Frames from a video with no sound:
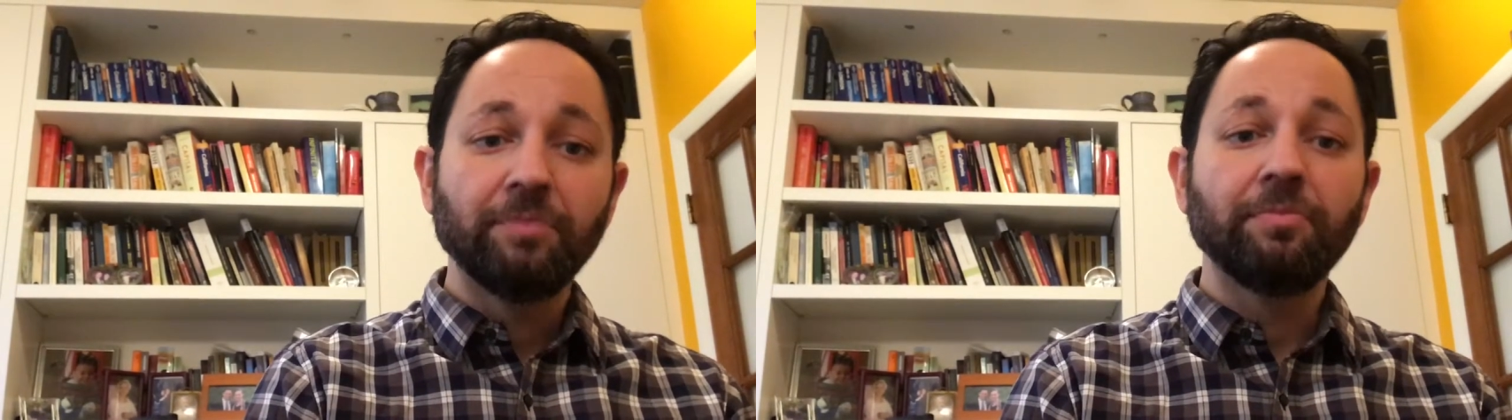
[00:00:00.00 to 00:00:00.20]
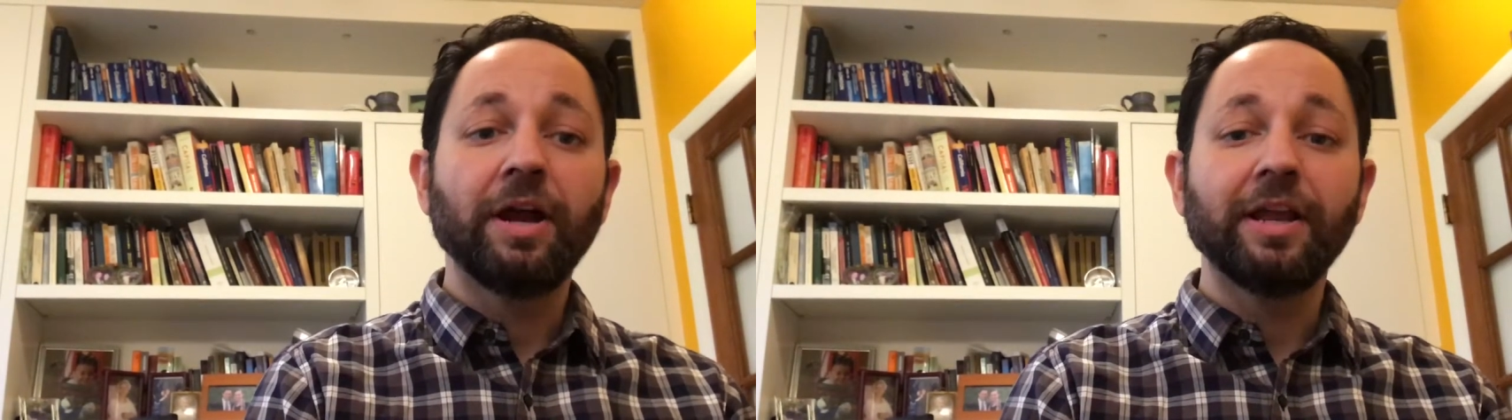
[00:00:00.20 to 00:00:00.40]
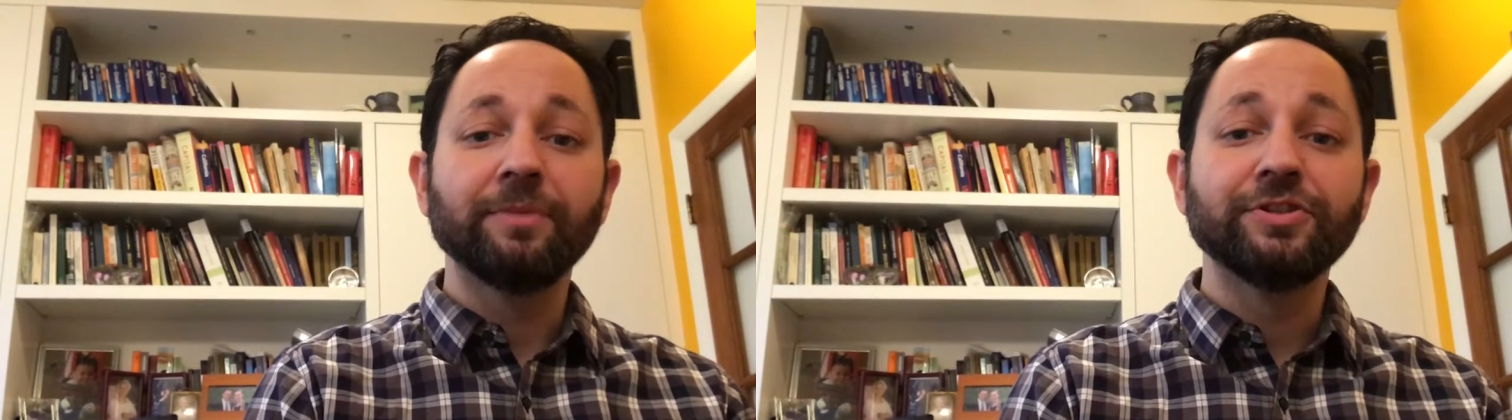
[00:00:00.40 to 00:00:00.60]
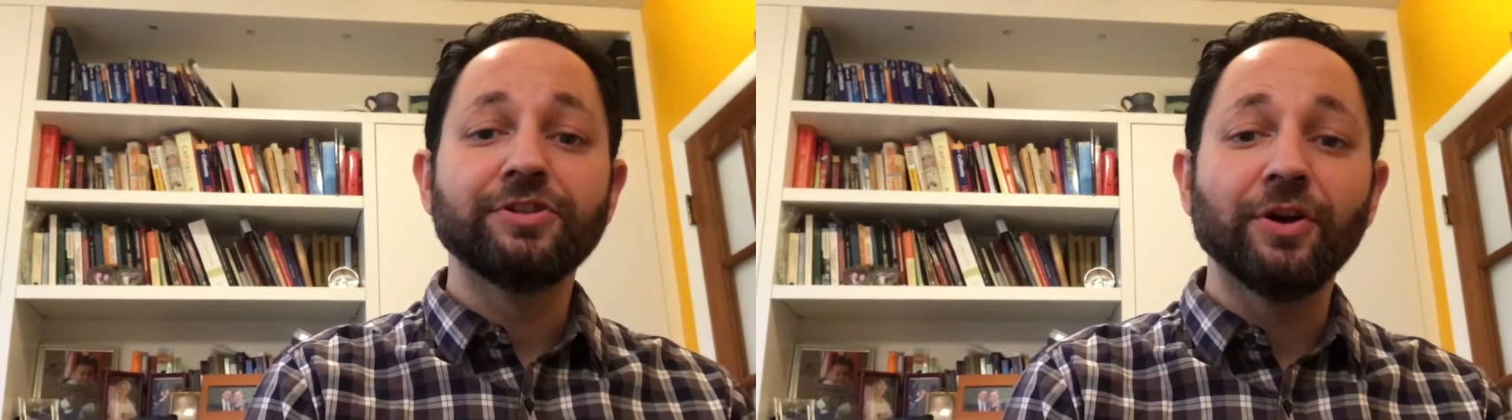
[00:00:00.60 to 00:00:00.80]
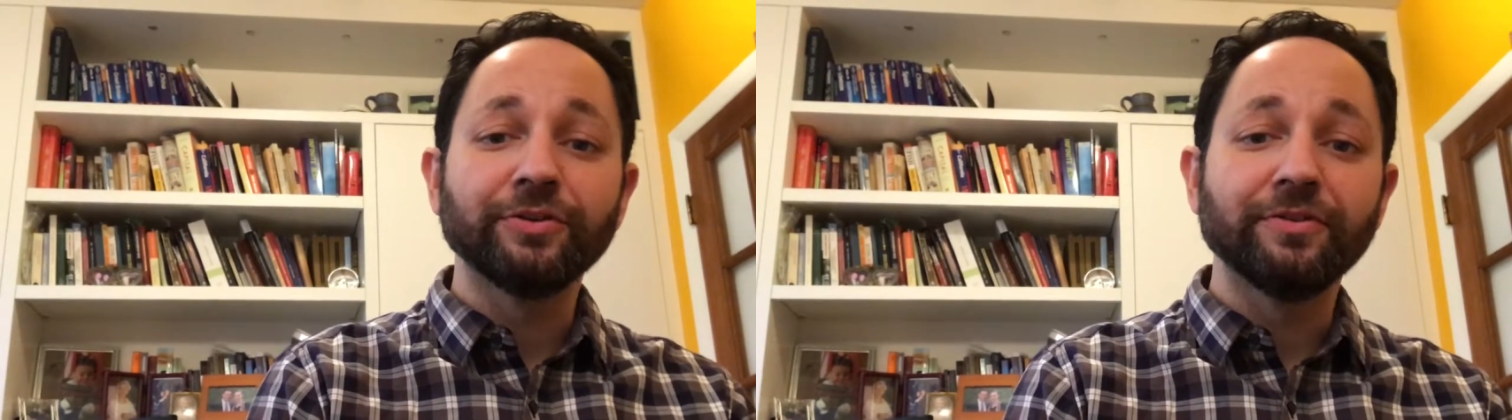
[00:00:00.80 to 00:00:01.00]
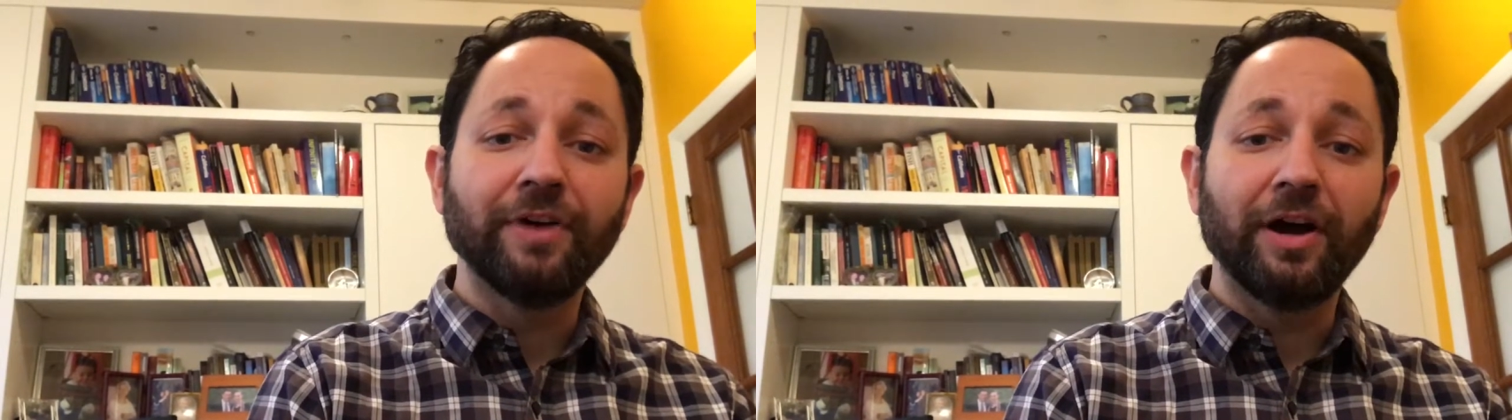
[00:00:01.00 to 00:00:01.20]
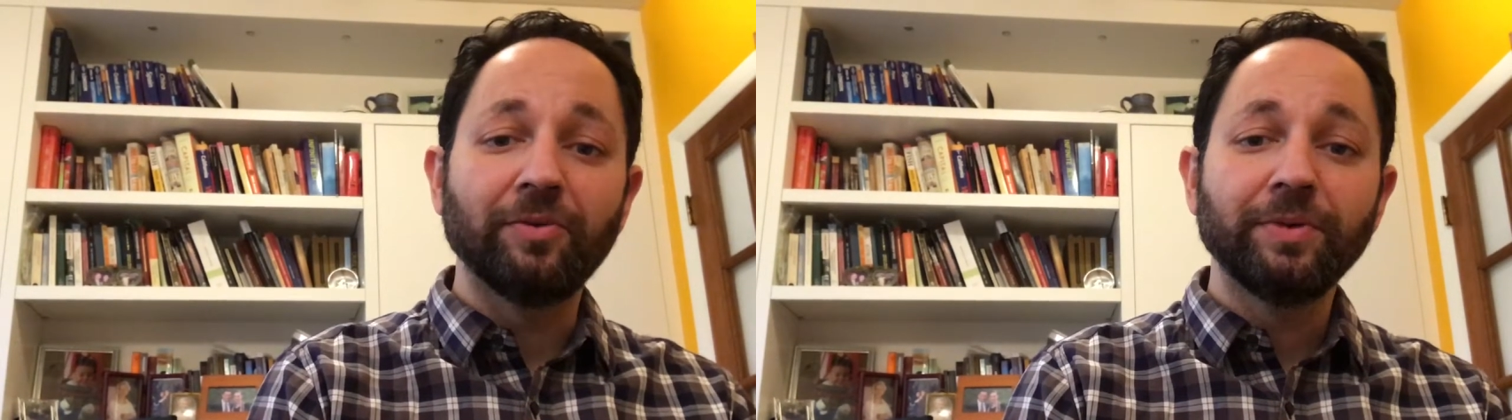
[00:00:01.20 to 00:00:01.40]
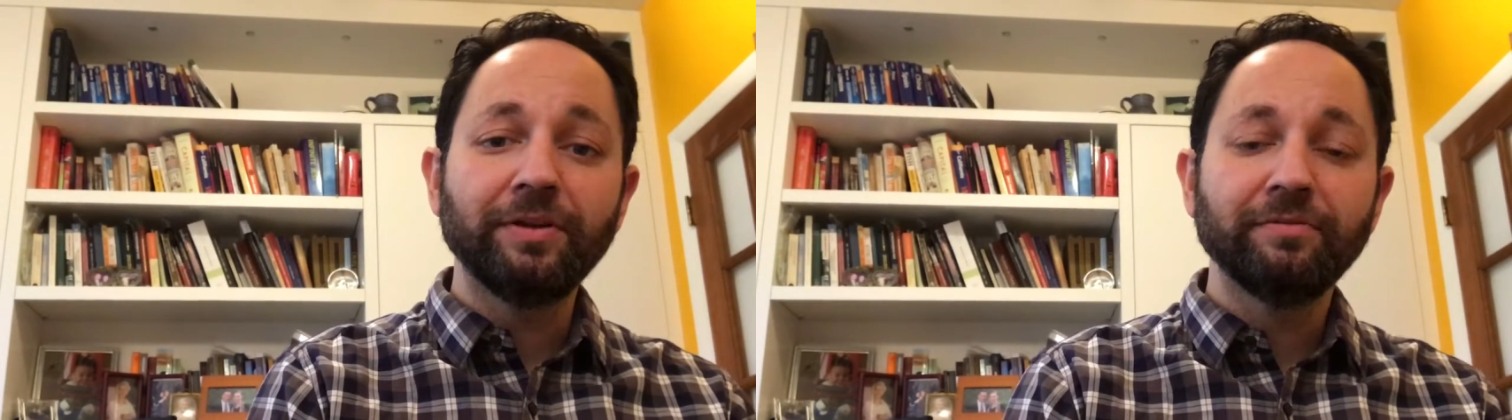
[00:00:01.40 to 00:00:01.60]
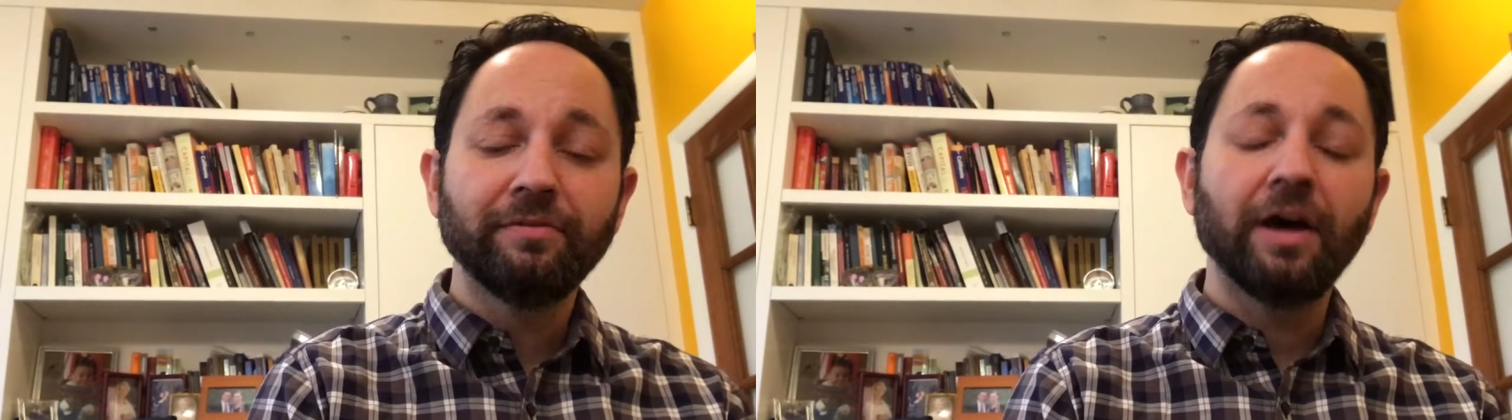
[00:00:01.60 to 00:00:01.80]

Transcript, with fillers: My name's Joseph Alban.